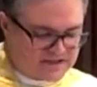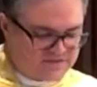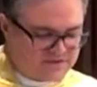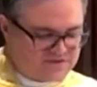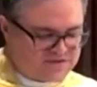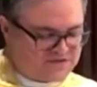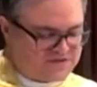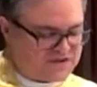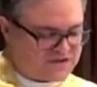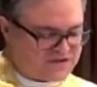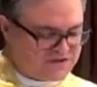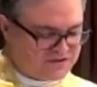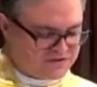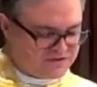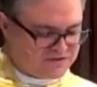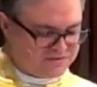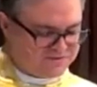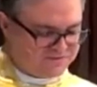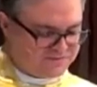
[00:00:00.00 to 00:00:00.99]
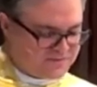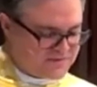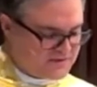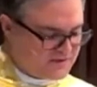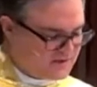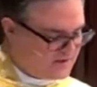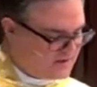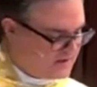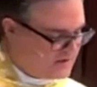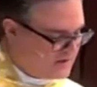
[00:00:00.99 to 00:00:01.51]
living sister,
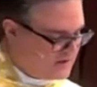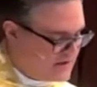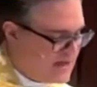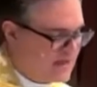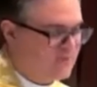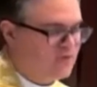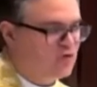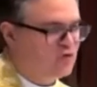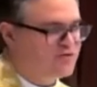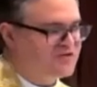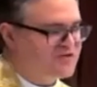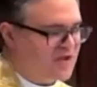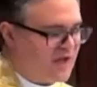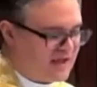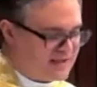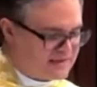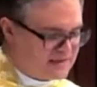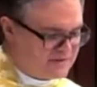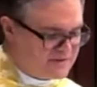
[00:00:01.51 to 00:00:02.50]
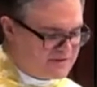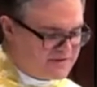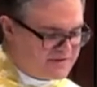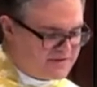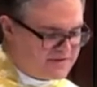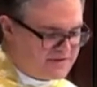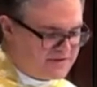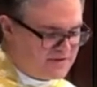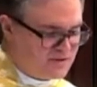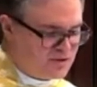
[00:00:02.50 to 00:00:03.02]
named
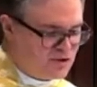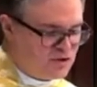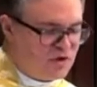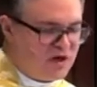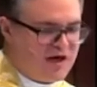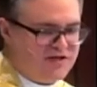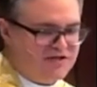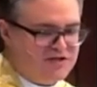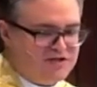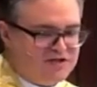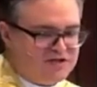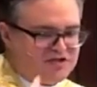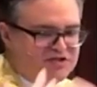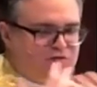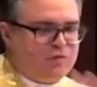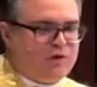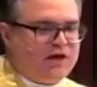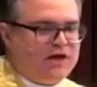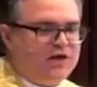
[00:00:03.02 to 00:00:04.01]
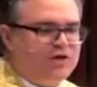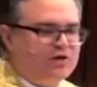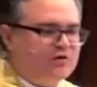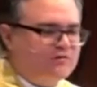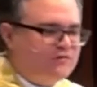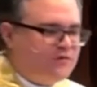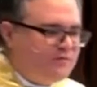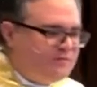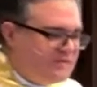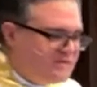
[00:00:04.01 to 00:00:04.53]
Chrysothemis, tries to dissuade her
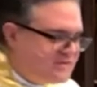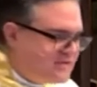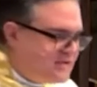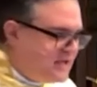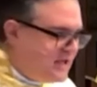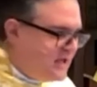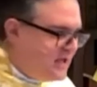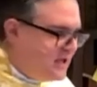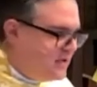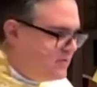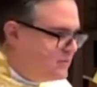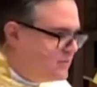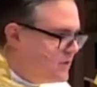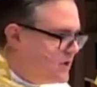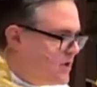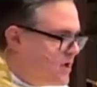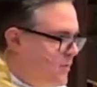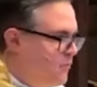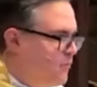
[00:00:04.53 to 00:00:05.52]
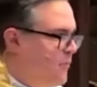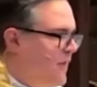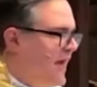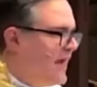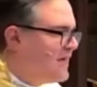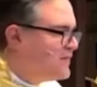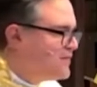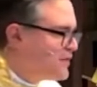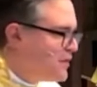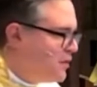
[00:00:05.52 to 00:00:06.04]
from this scheme,
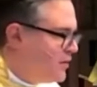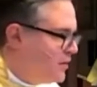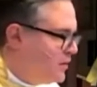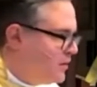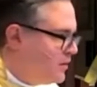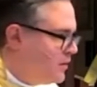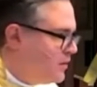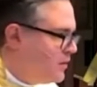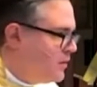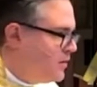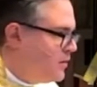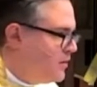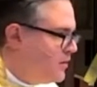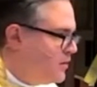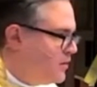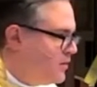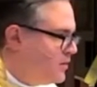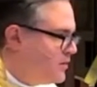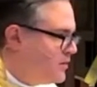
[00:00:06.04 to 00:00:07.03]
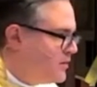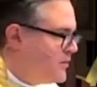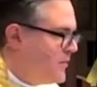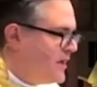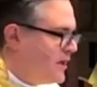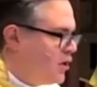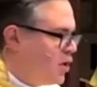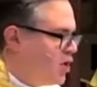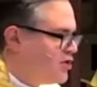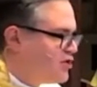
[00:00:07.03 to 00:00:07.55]
begs her, to
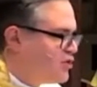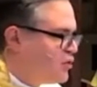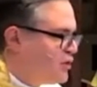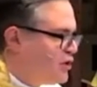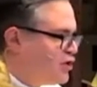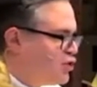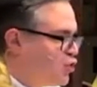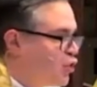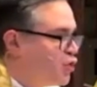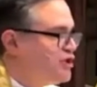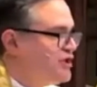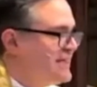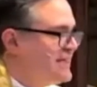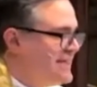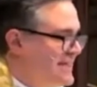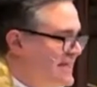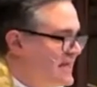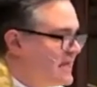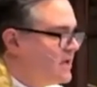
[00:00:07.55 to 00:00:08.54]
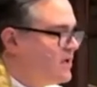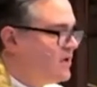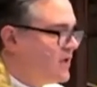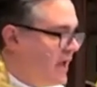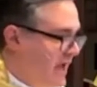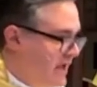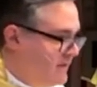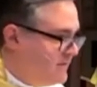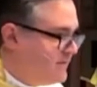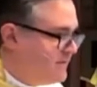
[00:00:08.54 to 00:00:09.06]
make a long story short, to get a
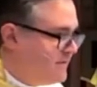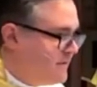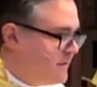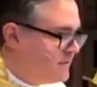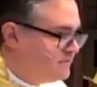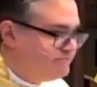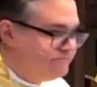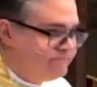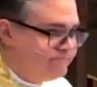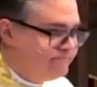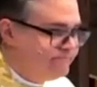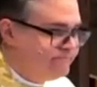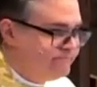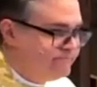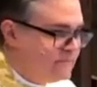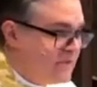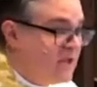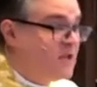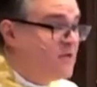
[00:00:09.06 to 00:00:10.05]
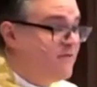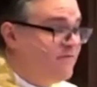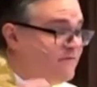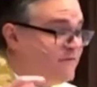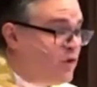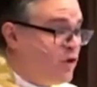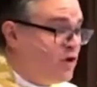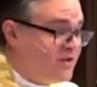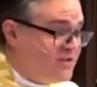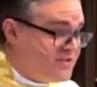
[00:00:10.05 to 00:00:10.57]
life, in the
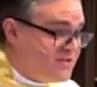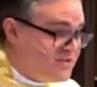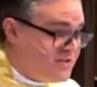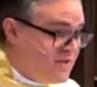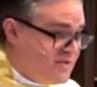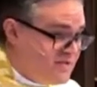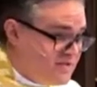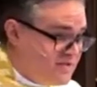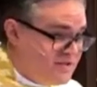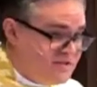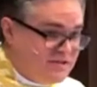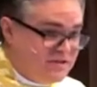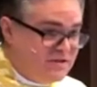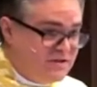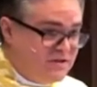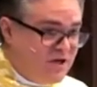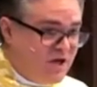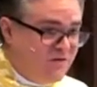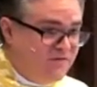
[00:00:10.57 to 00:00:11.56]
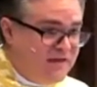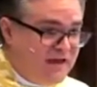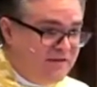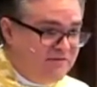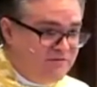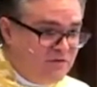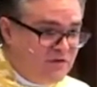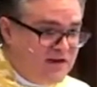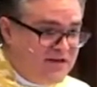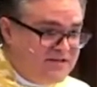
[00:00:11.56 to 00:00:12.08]
fullest sense of
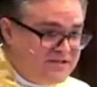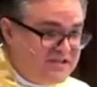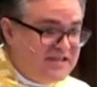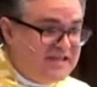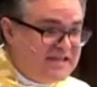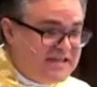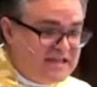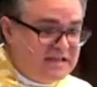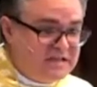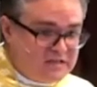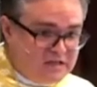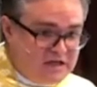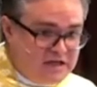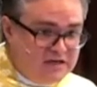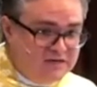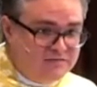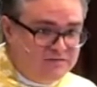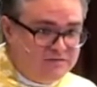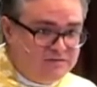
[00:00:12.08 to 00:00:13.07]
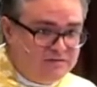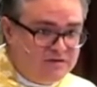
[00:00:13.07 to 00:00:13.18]
that phrase, to get a life.